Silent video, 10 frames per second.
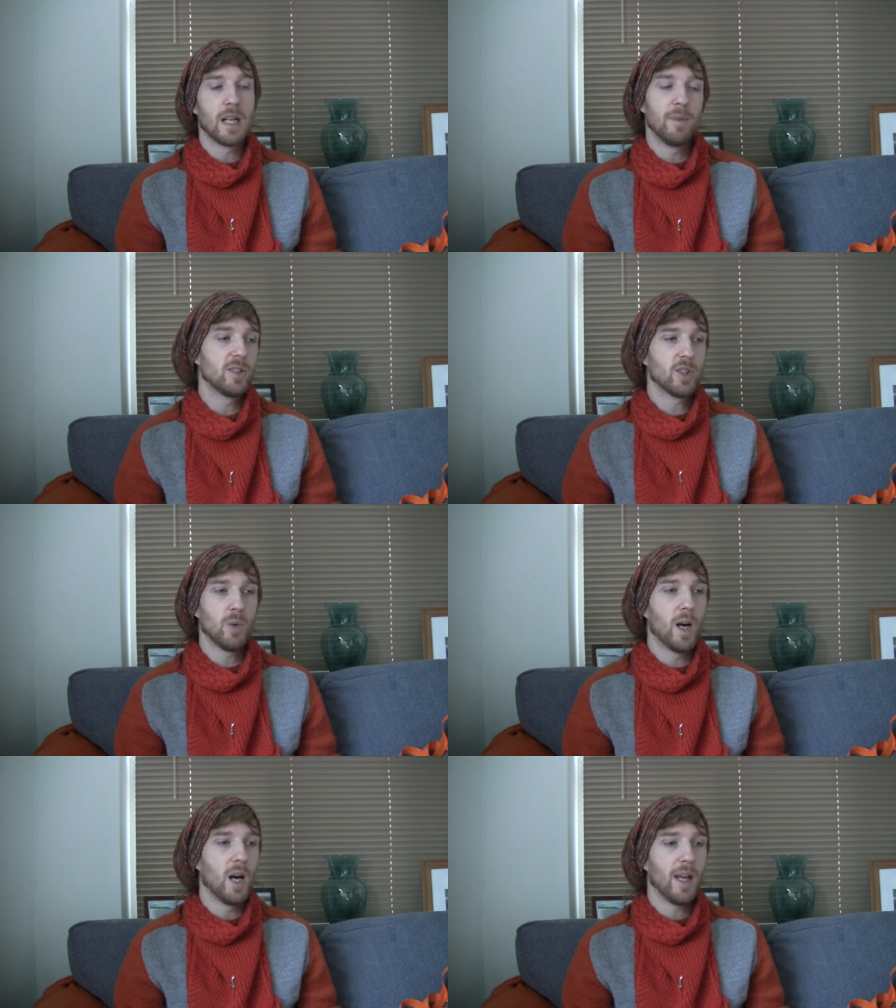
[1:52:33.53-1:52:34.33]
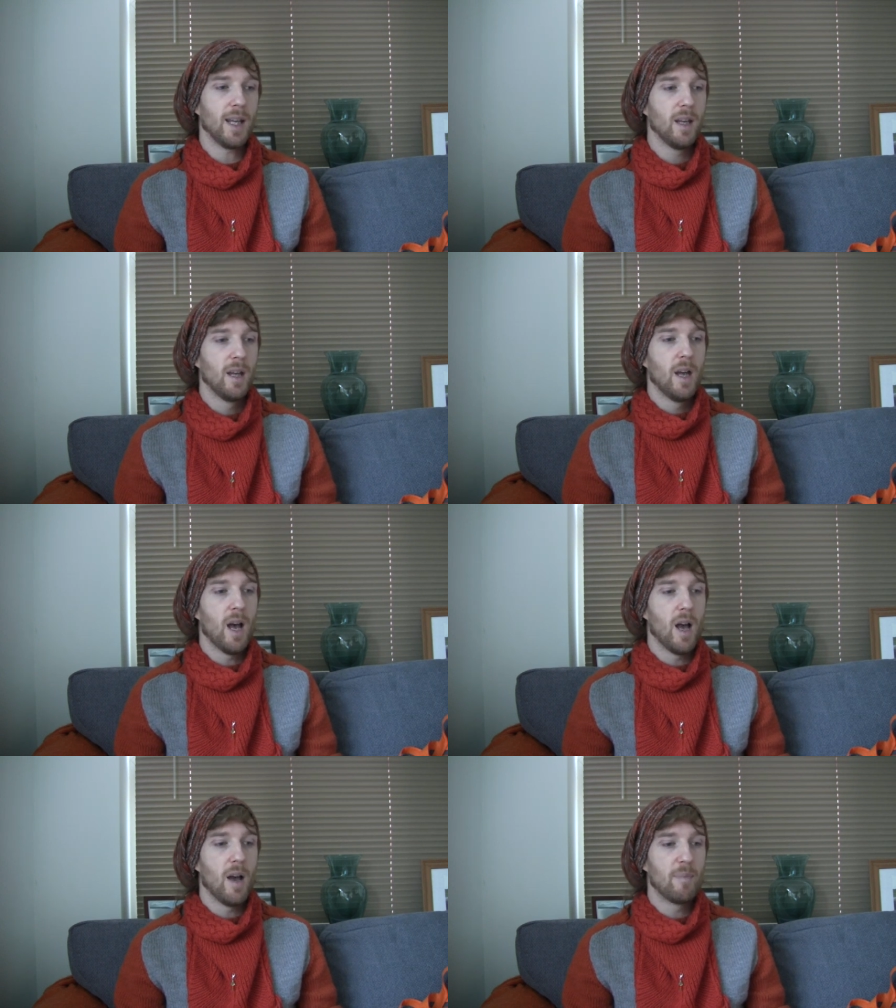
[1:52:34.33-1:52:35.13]
I'm not sure why,
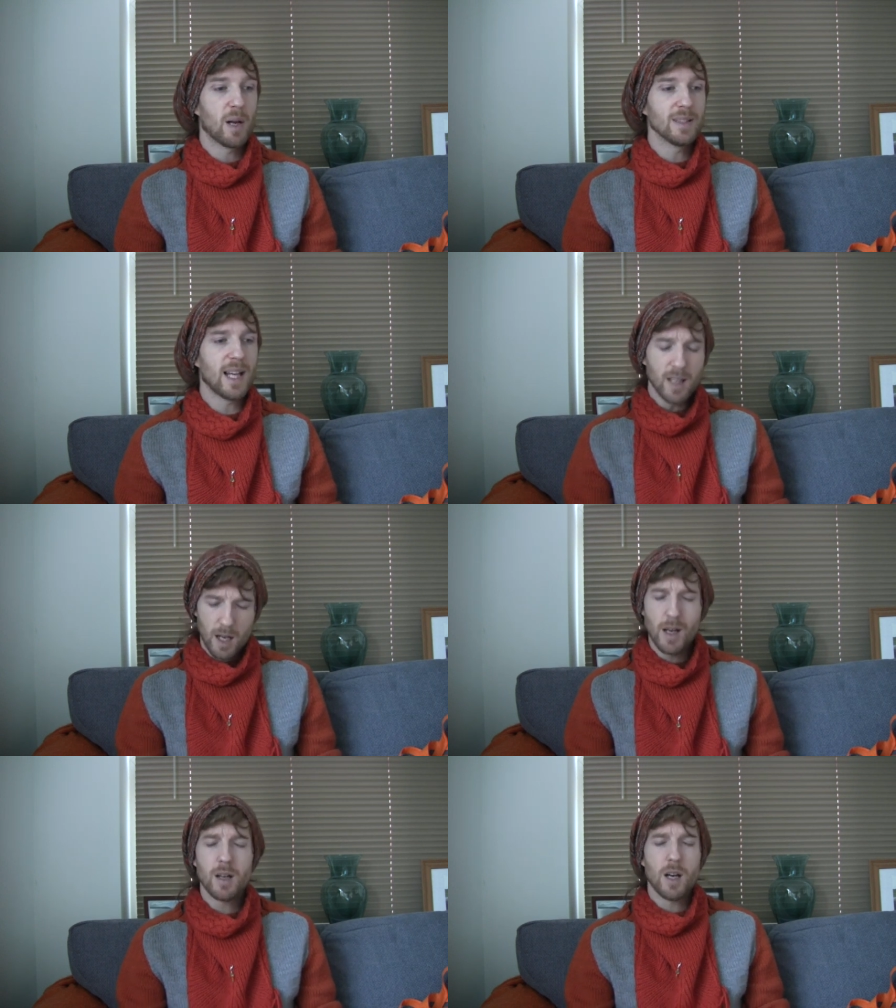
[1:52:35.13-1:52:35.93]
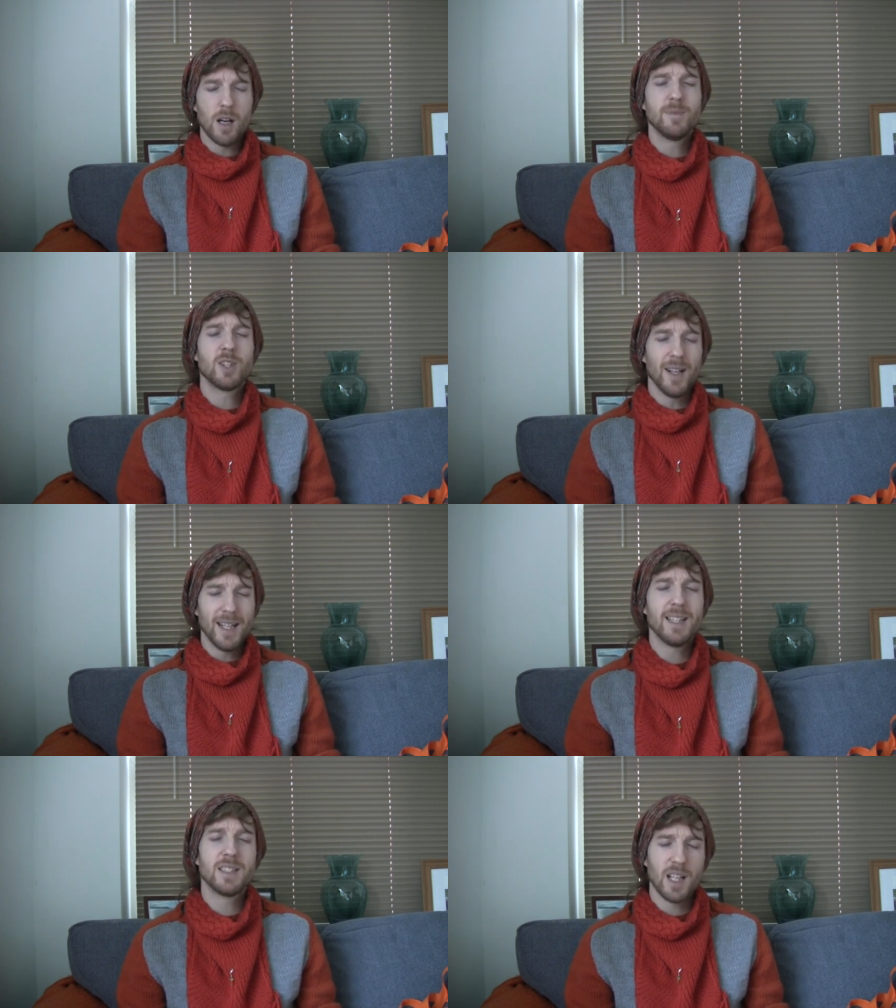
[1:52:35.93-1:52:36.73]
but I was like, no, come, join
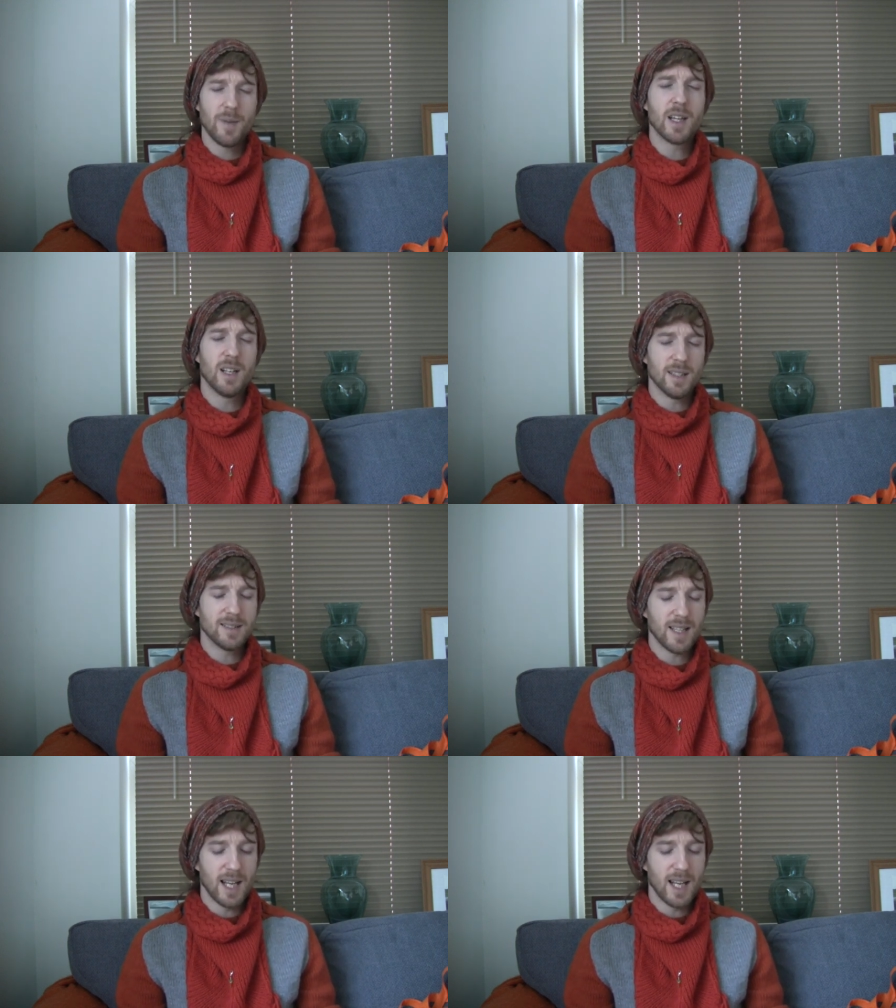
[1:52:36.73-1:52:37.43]
in, do it with us.